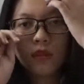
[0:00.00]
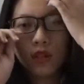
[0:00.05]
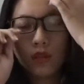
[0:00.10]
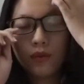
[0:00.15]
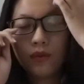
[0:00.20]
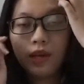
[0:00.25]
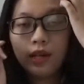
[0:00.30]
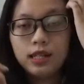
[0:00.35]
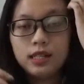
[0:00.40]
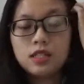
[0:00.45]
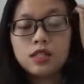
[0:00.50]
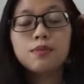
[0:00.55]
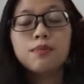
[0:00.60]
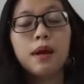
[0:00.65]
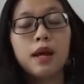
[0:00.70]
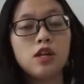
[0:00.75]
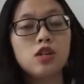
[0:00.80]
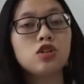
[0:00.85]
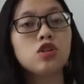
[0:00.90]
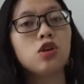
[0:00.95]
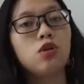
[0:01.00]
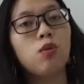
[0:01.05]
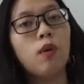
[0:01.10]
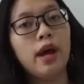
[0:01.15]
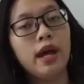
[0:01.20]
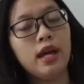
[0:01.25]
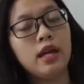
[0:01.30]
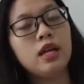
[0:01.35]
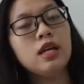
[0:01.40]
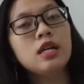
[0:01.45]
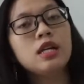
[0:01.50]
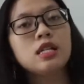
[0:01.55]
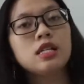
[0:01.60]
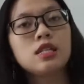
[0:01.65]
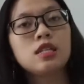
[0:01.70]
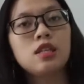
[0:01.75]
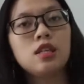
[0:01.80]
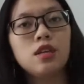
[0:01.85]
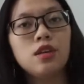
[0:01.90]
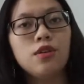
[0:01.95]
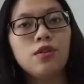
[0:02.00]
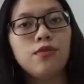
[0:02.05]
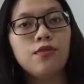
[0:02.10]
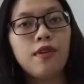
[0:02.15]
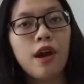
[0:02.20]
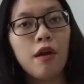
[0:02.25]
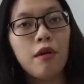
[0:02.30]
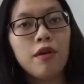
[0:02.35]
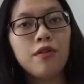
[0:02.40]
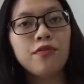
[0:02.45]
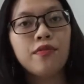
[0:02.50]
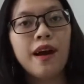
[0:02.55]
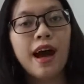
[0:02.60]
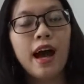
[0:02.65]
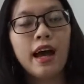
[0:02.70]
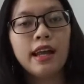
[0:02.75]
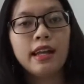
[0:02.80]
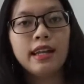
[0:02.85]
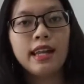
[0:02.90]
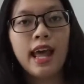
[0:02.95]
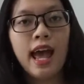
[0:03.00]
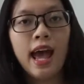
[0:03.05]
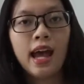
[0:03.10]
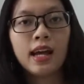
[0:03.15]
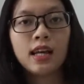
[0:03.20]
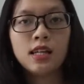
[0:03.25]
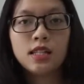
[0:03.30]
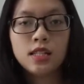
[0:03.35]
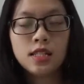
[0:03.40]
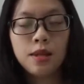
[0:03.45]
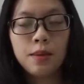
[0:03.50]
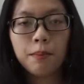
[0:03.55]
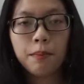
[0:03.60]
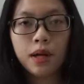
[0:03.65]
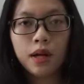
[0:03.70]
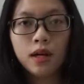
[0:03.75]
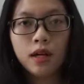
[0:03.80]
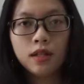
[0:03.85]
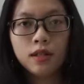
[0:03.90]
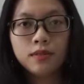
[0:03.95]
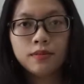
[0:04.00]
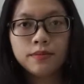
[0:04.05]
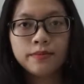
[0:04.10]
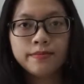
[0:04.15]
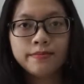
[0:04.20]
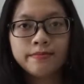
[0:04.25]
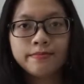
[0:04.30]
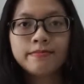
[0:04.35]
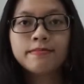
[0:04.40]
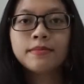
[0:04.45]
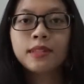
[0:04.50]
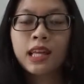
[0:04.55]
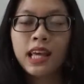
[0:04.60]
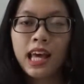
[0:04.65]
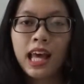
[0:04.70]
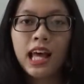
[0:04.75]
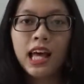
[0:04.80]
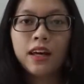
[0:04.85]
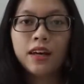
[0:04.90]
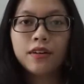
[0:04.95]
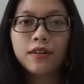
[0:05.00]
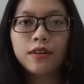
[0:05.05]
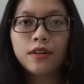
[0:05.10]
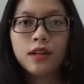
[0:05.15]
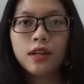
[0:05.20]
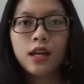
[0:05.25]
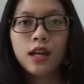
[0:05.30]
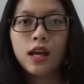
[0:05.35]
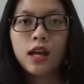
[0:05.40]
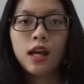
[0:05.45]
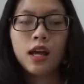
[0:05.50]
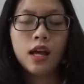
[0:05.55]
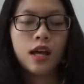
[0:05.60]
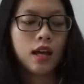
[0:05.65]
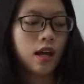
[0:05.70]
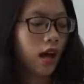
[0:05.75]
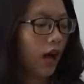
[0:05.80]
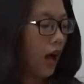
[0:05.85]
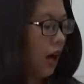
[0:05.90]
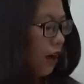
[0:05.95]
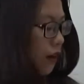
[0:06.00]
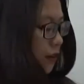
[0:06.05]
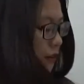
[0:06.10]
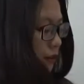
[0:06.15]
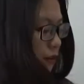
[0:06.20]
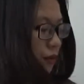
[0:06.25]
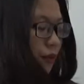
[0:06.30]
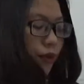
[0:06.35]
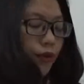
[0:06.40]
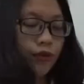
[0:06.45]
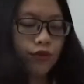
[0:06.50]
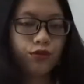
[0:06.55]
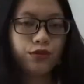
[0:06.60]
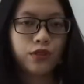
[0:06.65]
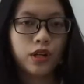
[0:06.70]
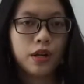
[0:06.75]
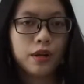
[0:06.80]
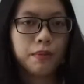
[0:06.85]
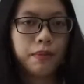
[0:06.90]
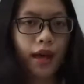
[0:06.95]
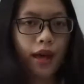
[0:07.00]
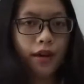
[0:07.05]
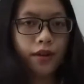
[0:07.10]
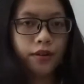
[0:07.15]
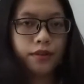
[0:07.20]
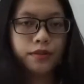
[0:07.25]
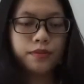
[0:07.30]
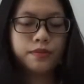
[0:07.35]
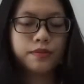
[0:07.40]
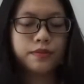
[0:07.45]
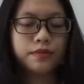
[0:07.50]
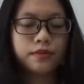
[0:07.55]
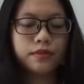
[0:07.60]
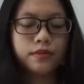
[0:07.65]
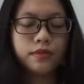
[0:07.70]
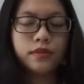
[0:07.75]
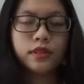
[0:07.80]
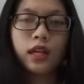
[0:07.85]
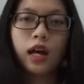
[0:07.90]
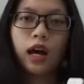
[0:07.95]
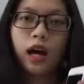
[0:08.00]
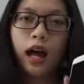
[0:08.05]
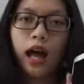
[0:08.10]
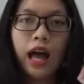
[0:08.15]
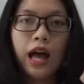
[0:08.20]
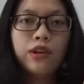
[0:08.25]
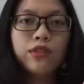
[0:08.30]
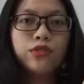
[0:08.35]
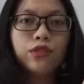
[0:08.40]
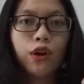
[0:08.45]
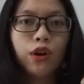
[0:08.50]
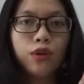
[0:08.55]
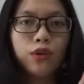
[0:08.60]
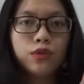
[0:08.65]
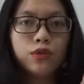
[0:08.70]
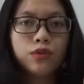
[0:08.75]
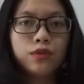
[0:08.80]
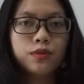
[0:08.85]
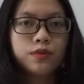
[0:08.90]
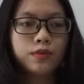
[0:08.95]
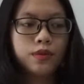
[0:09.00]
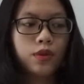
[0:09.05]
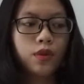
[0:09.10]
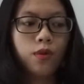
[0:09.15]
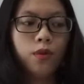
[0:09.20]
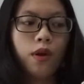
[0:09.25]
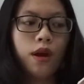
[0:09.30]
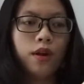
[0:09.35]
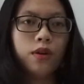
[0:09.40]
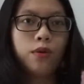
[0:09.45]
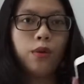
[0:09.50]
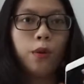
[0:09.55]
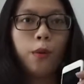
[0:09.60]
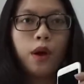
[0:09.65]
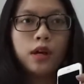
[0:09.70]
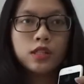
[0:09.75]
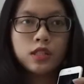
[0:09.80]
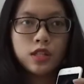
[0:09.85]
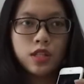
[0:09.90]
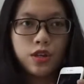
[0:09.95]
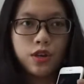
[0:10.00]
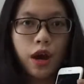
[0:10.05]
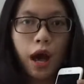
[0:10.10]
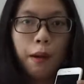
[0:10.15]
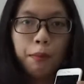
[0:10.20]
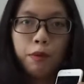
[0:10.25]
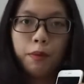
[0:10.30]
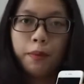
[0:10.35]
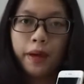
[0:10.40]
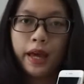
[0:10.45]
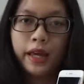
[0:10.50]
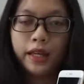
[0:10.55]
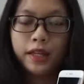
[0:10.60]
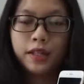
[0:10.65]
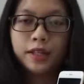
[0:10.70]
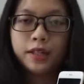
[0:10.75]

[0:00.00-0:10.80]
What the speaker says: really special way to verify their customer. How? For about the iPhone, when we want to use Apple Pay,